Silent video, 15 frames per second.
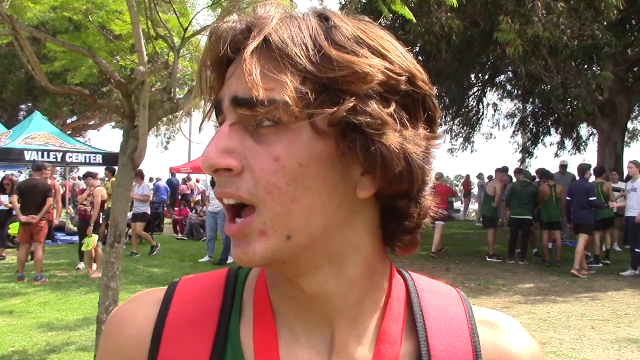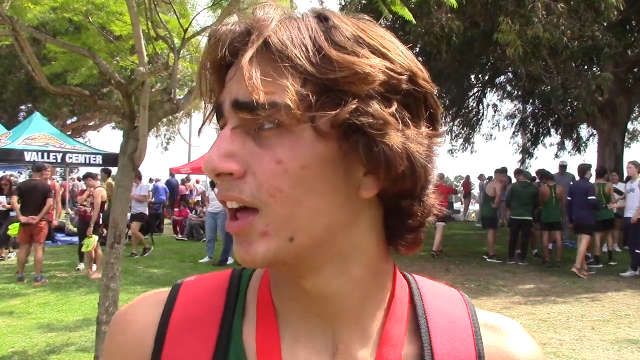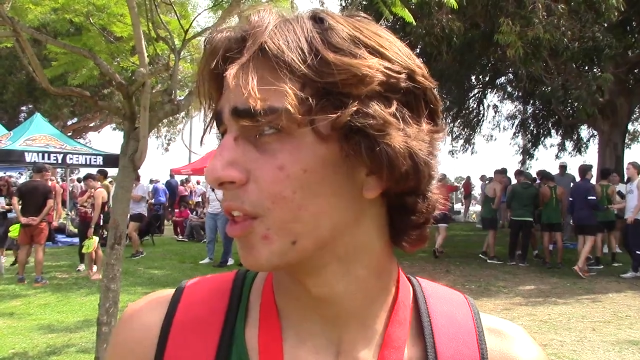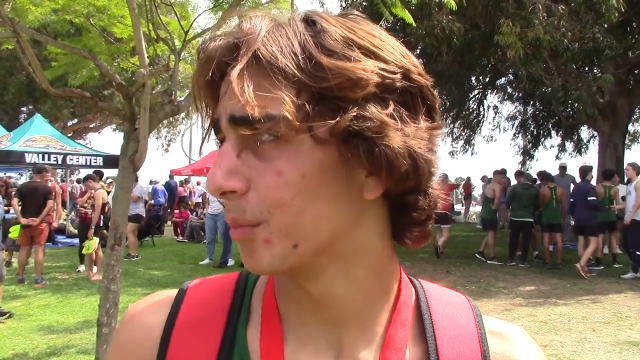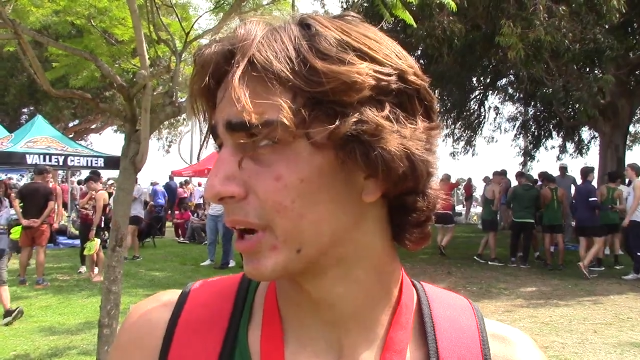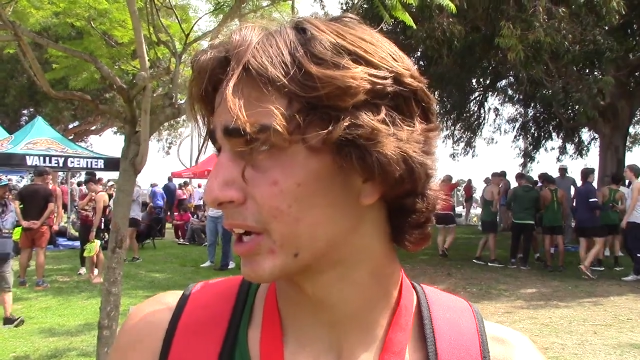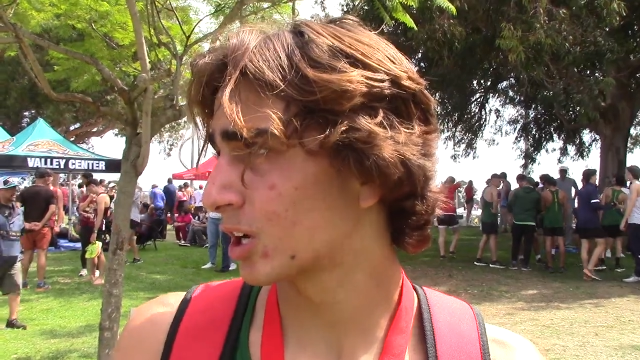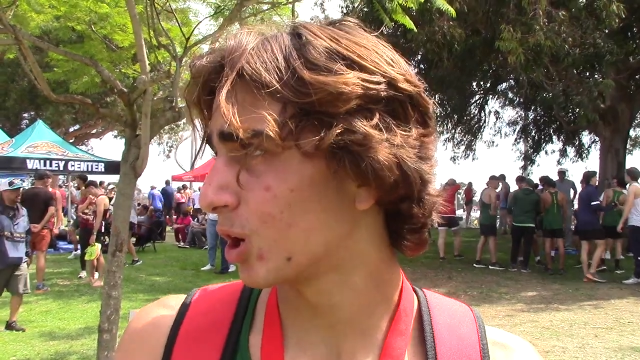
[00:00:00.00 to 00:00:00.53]
and then
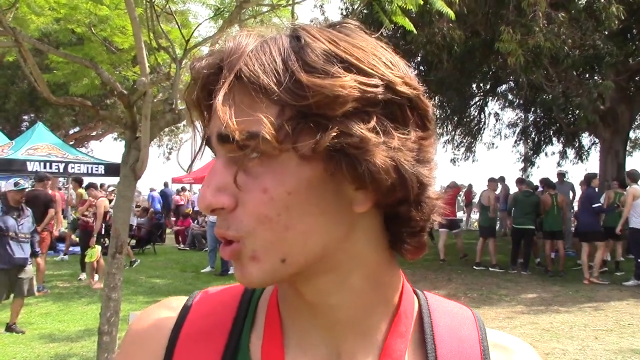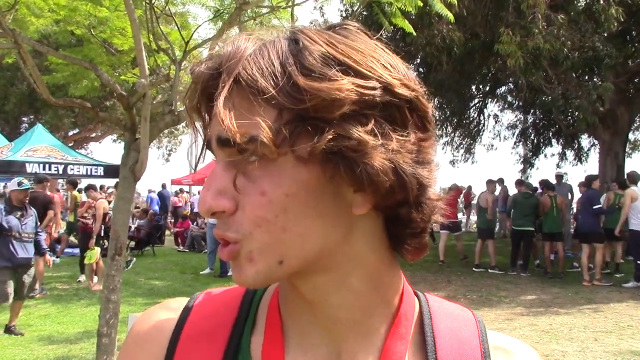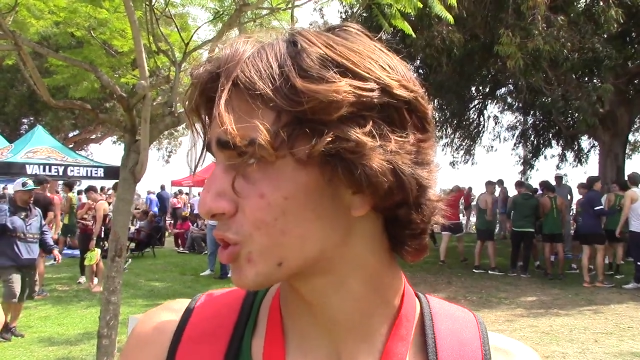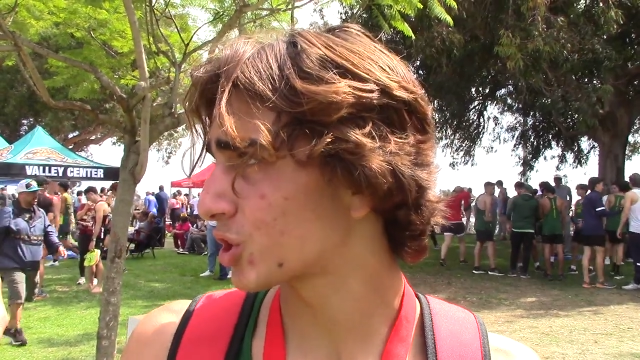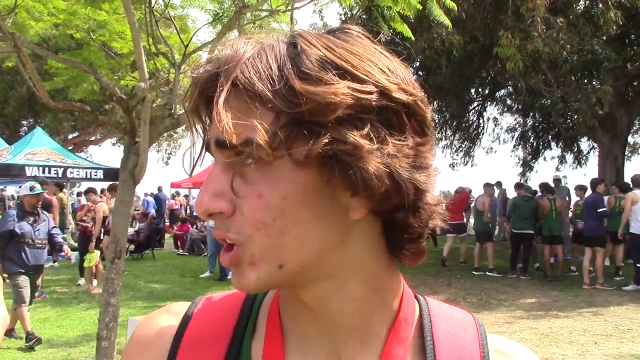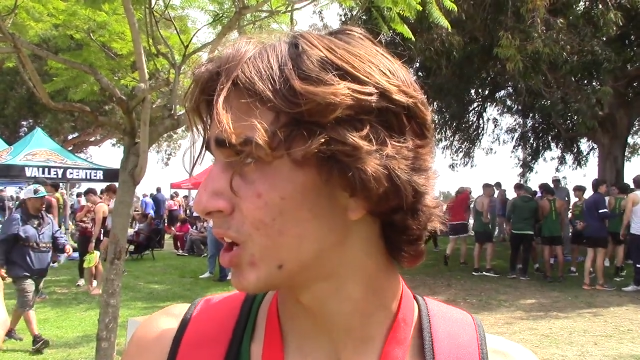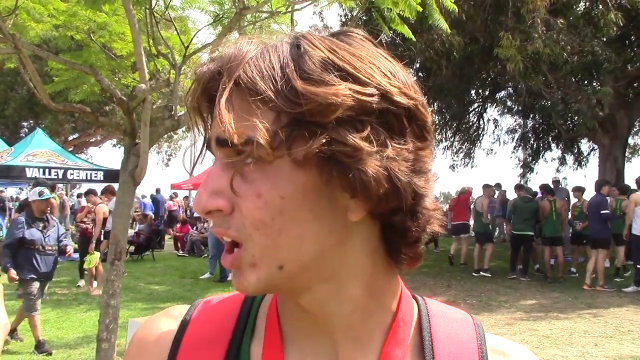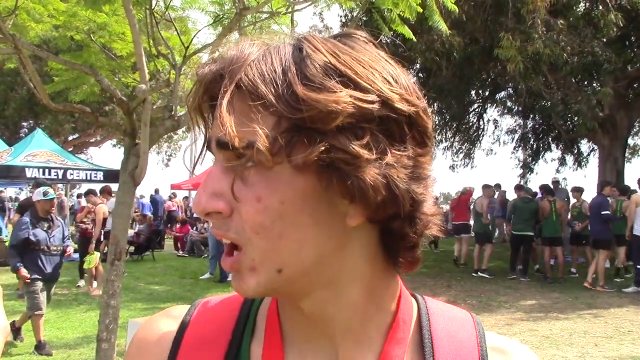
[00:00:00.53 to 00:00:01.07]
my coach
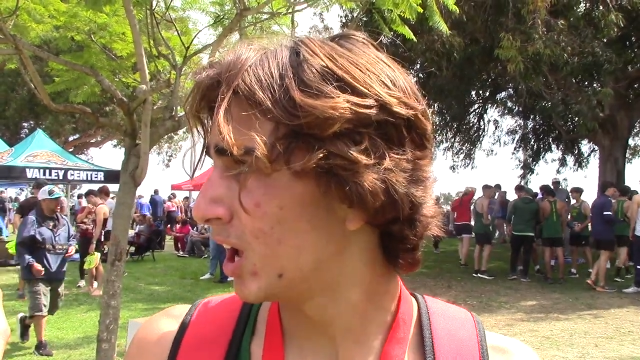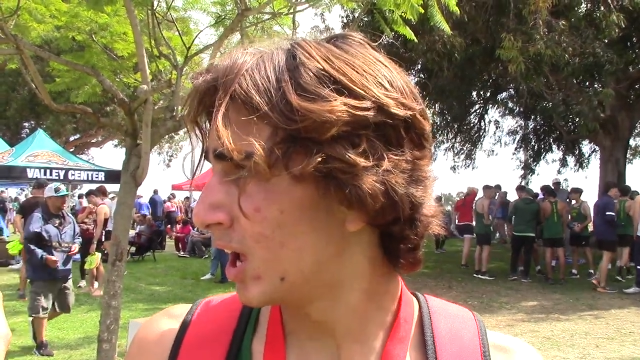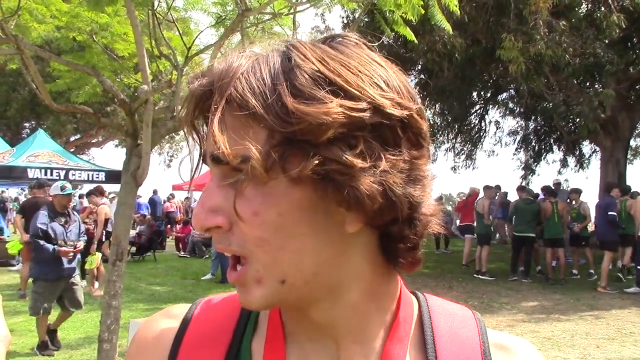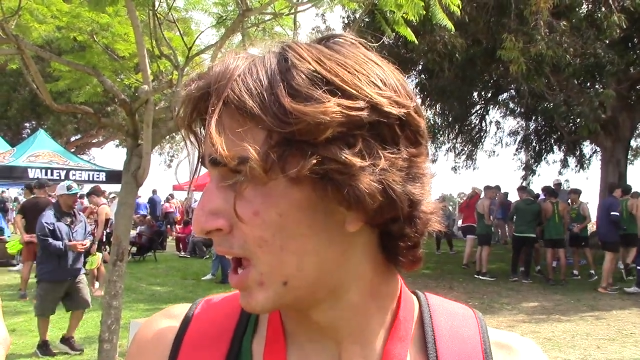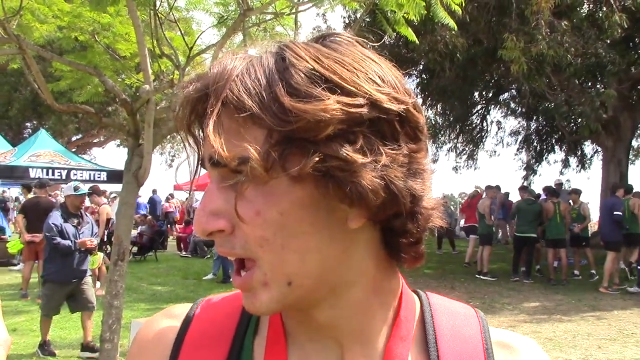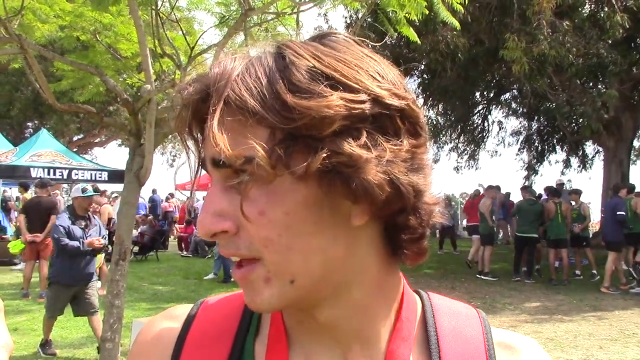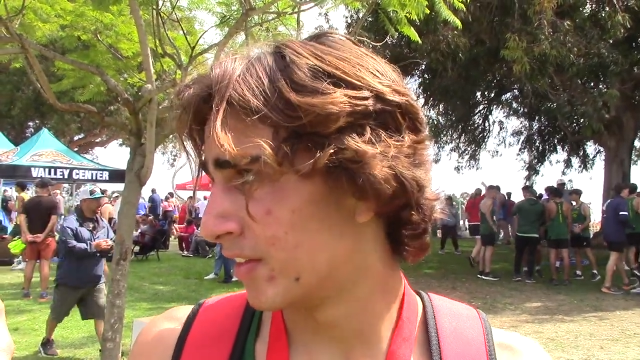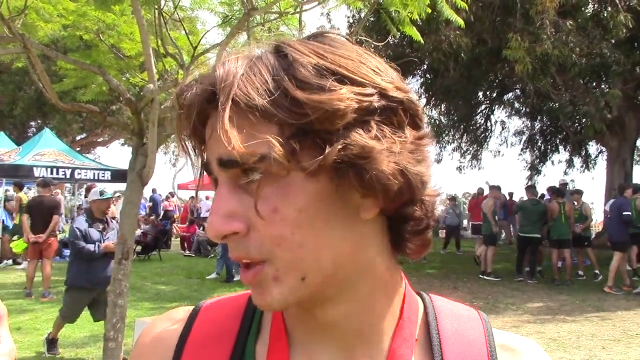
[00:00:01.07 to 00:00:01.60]
and